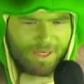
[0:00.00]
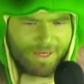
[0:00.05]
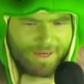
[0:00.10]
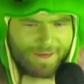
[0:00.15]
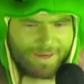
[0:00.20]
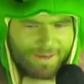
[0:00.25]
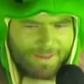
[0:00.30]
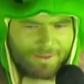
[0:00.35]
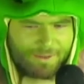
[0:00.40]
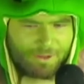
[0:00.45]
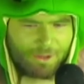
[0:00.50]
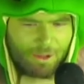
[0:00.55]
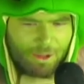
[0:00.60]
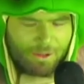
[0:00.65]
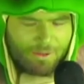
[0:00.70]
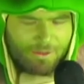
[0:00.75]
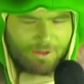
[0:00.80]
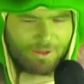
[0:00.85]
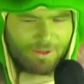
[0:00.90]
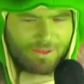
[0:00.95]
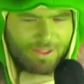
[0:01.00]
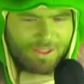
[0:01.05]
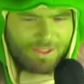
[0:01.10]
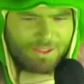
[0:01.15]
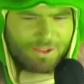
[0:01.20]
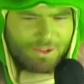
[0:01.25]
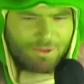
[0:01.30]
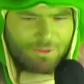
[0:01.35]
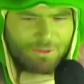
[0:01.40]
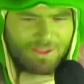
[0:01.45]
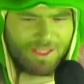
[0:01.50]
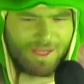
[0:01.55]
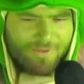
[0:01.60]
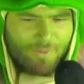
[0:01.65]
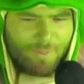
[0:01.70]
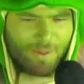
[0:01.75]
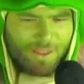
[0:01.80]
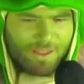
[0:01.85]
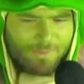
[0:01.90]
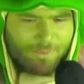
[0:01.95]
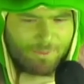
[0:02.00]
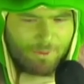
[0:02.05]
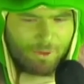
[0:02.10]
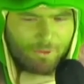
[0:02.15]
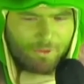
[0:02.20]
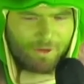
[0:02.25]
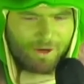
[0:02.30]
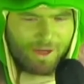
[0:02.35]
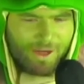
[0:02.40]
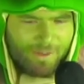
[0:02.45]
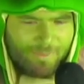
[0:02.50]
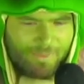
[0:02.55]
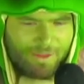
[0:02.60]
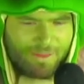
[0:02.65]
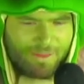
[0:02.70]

And are the things you love about the program